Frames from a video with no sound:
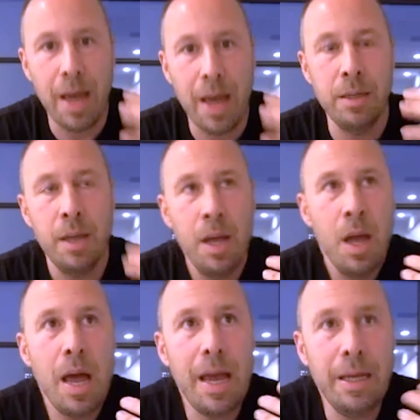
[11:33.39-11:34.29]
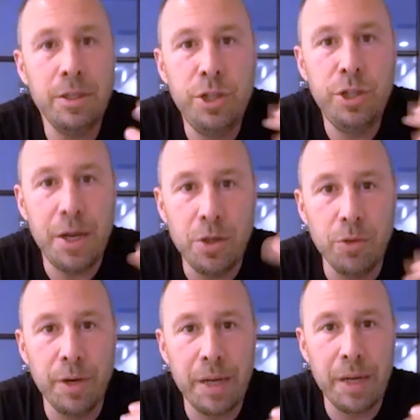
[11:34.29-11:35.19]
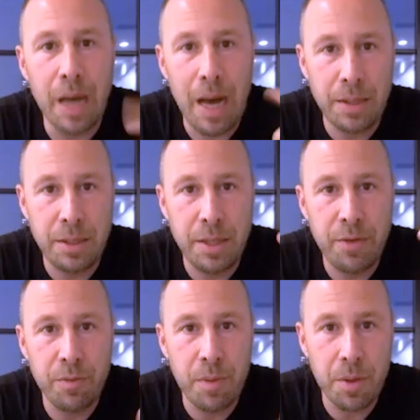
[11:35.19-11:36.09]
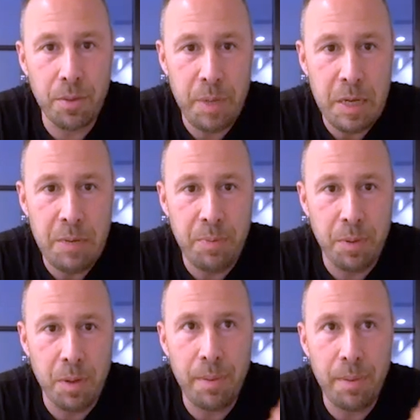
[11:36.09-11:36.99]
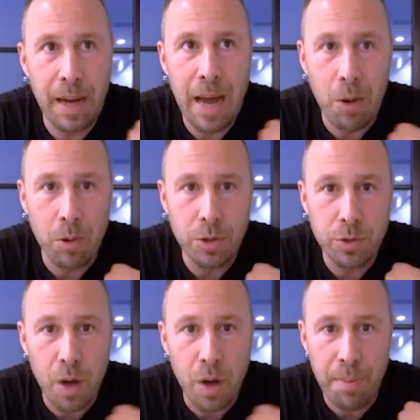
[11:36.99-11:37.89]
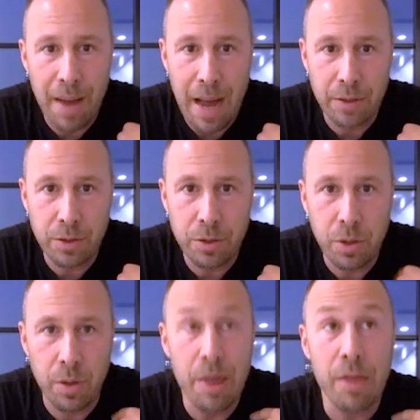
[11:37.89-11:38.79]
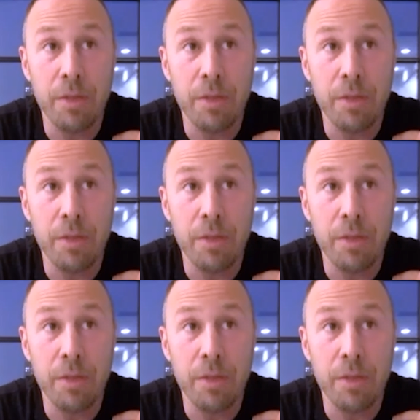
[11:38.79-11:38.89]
and engendering honesty from other people about our drawbacks so